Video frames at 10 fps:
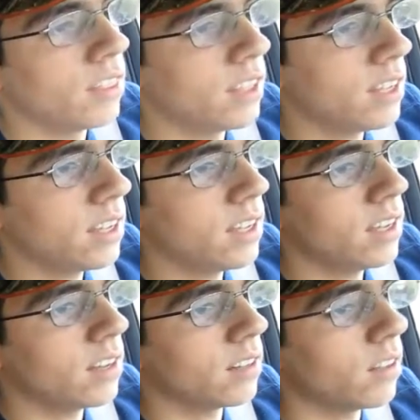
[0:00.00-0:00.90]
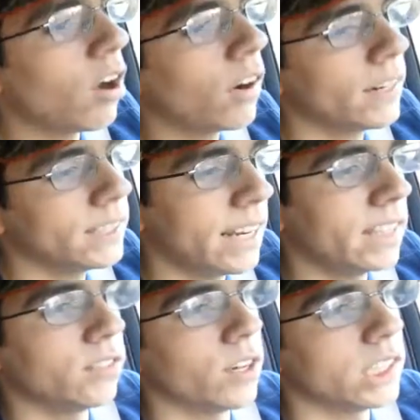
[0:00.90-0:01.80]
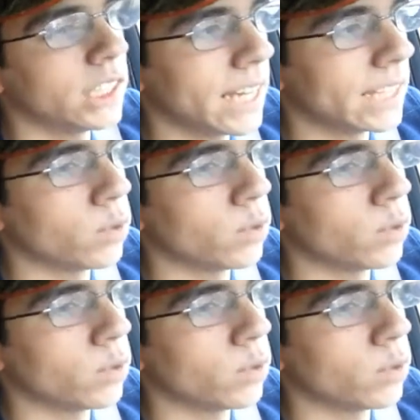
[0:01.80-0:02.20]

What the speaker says: the longer it takes for us to get